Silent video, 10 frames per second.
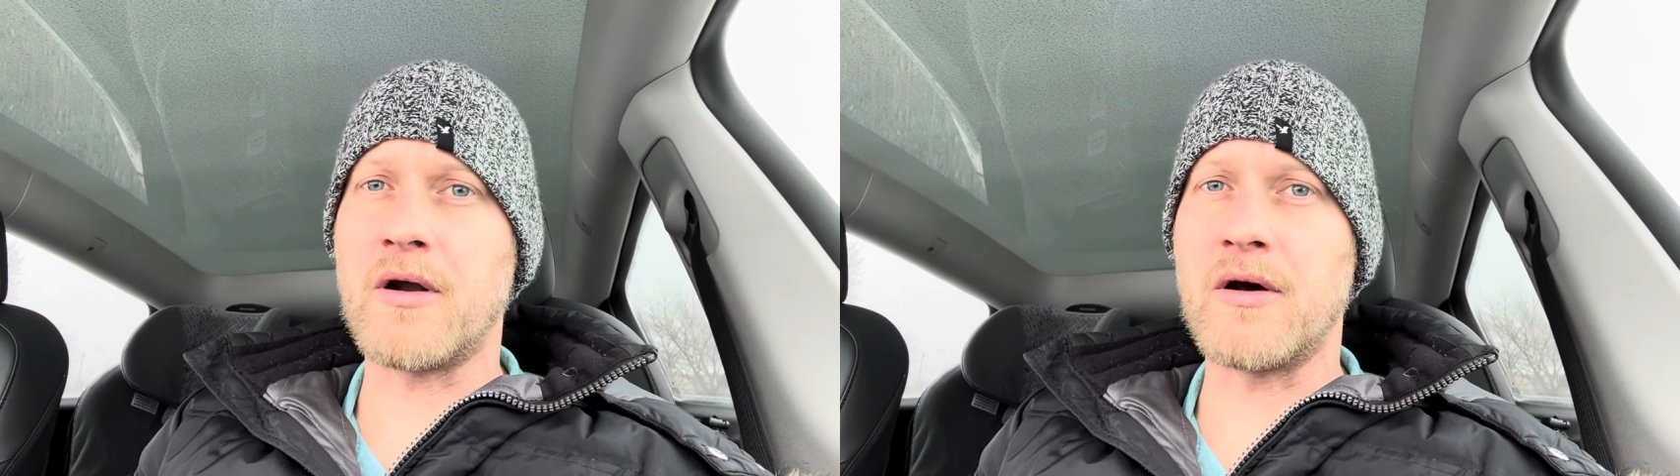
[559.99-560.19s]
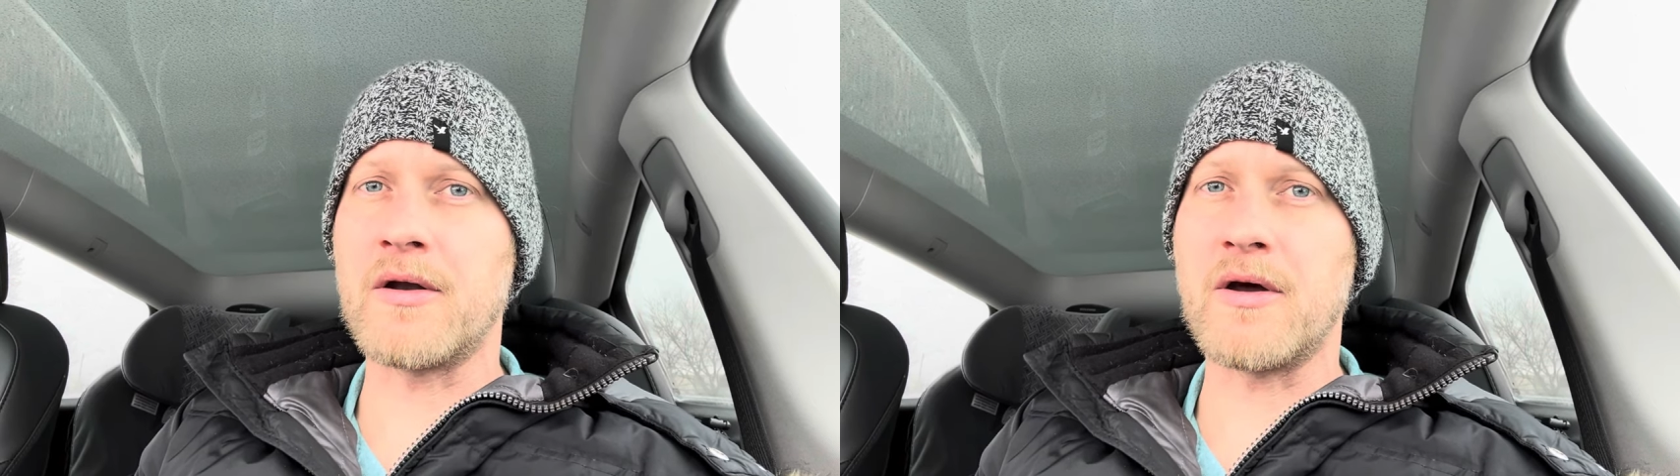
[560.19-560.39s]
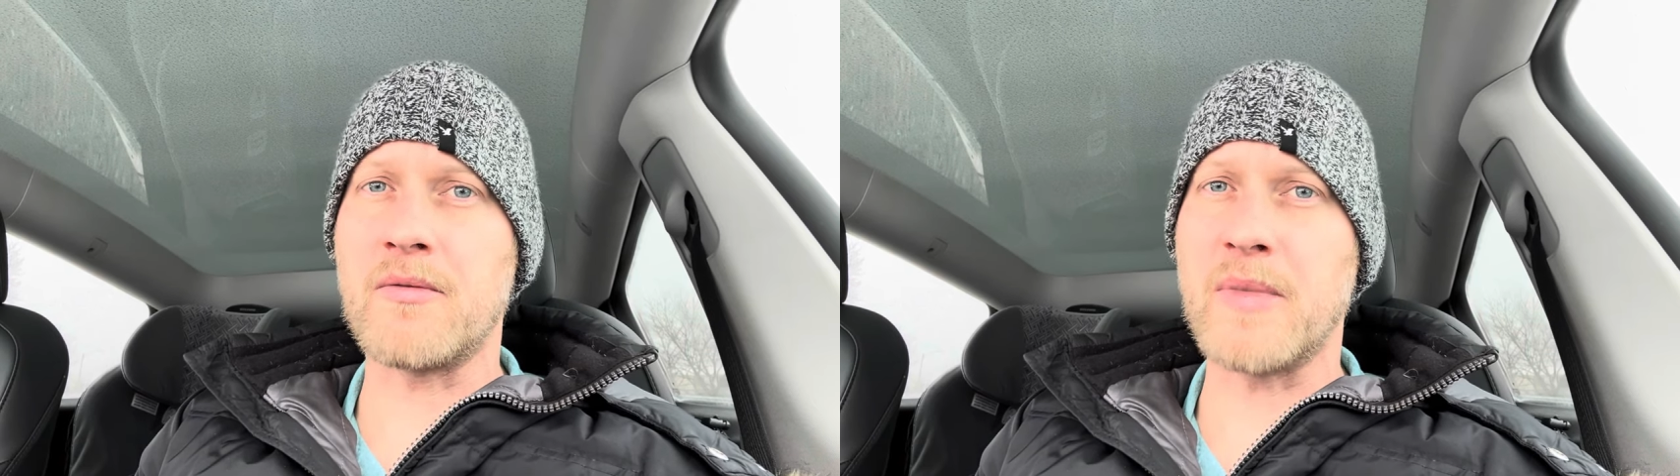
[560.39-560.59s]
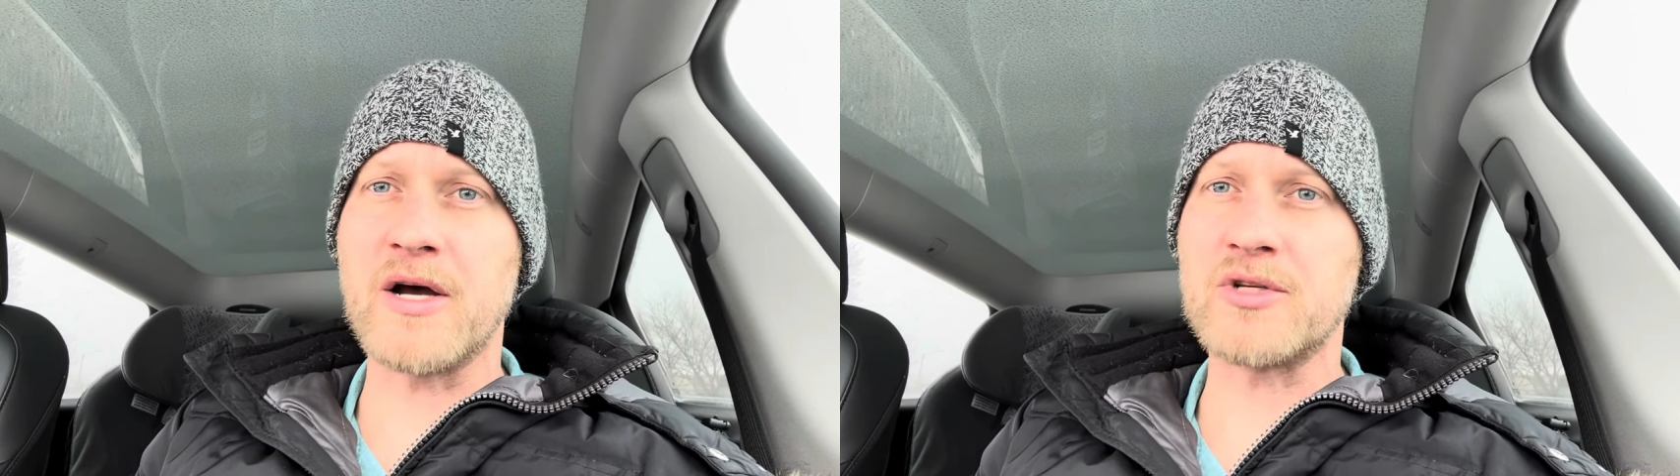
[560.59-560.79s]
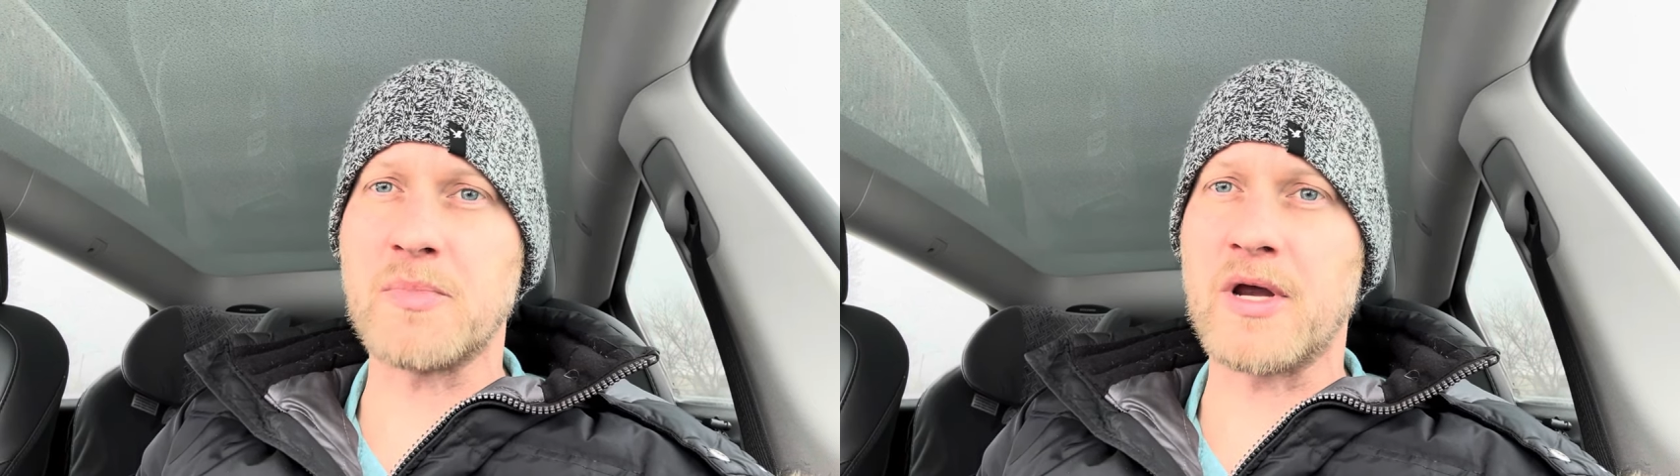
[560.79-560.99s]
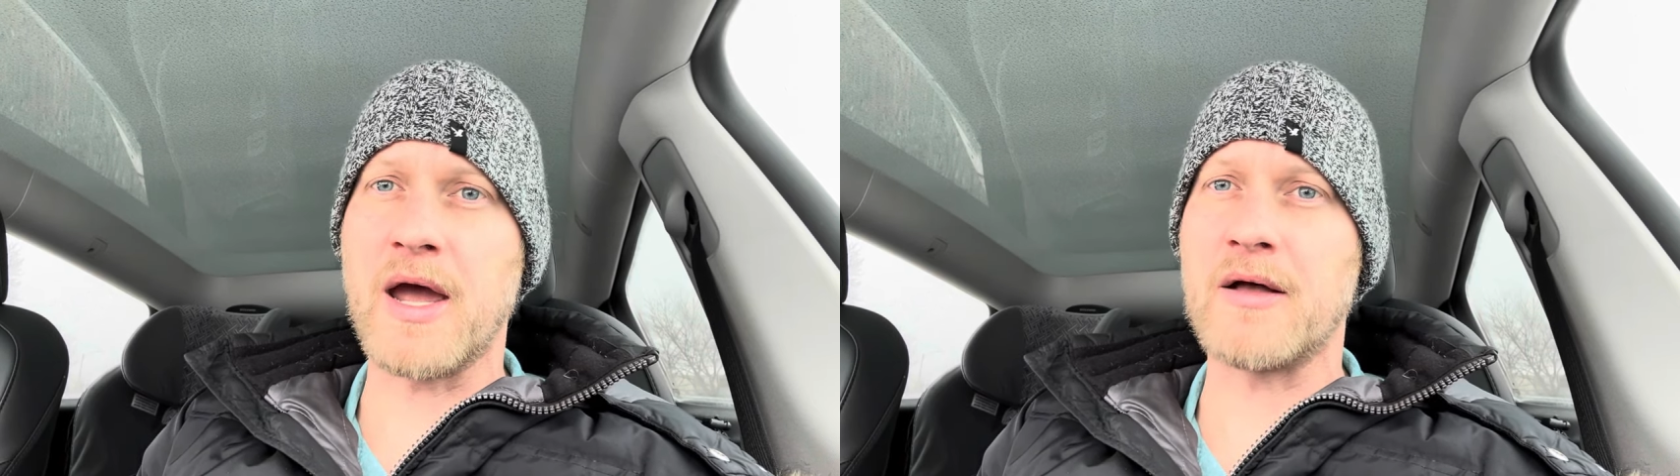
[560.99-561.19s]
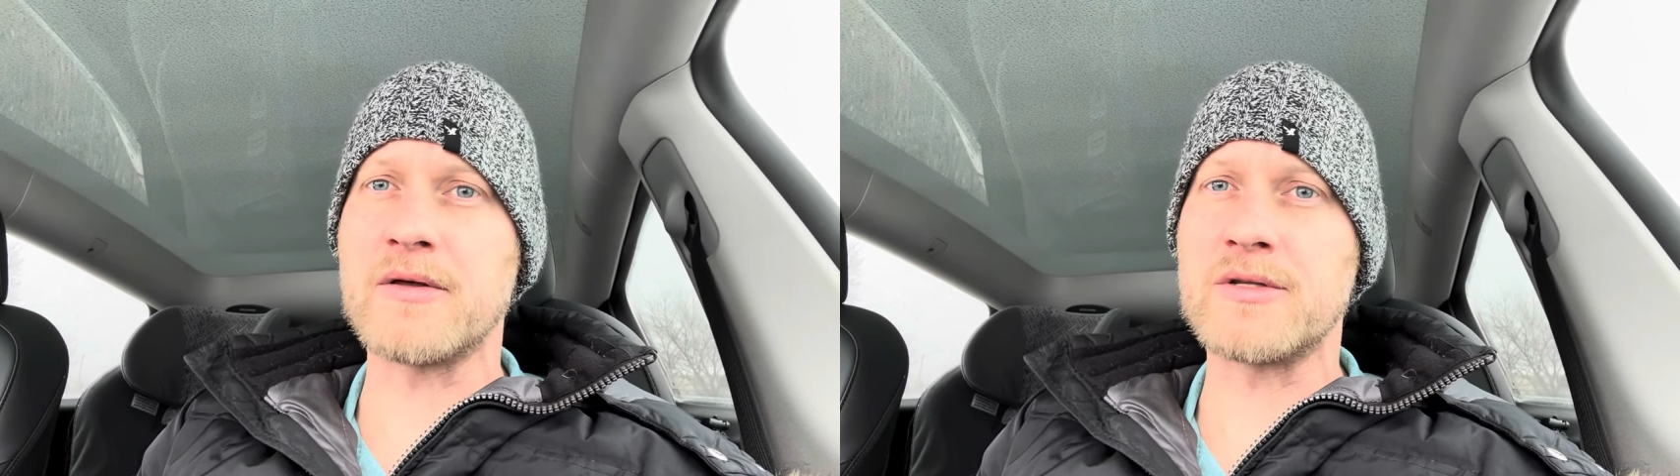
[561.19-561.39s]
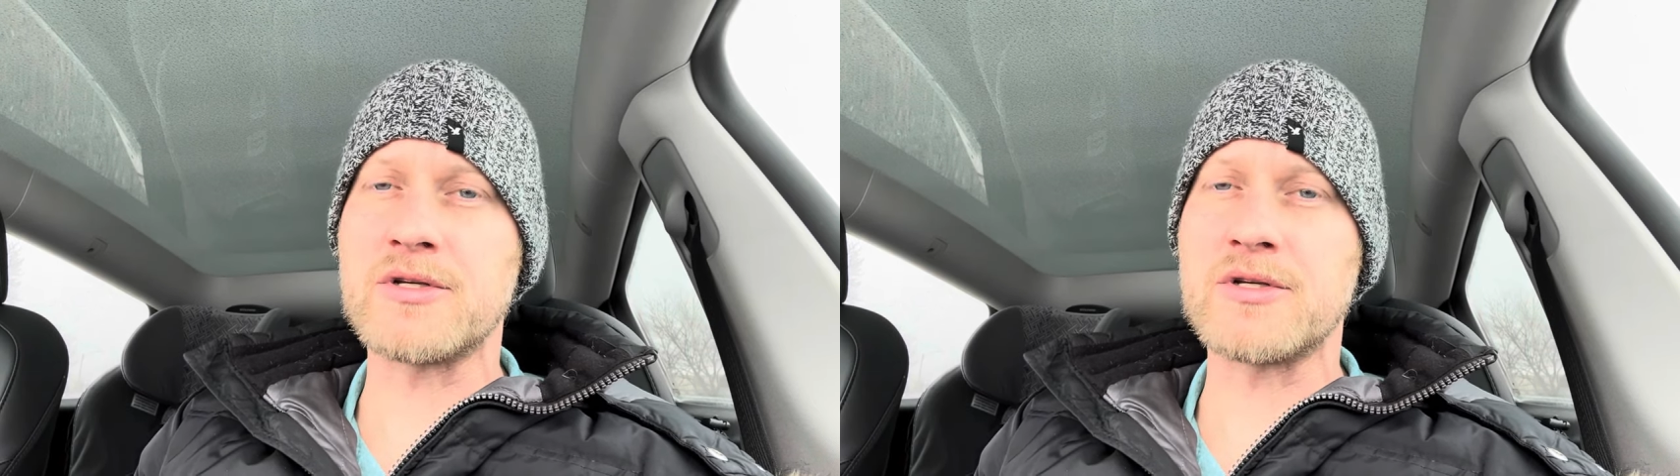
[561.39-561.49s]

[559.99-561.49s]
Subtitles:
on miles per gallon.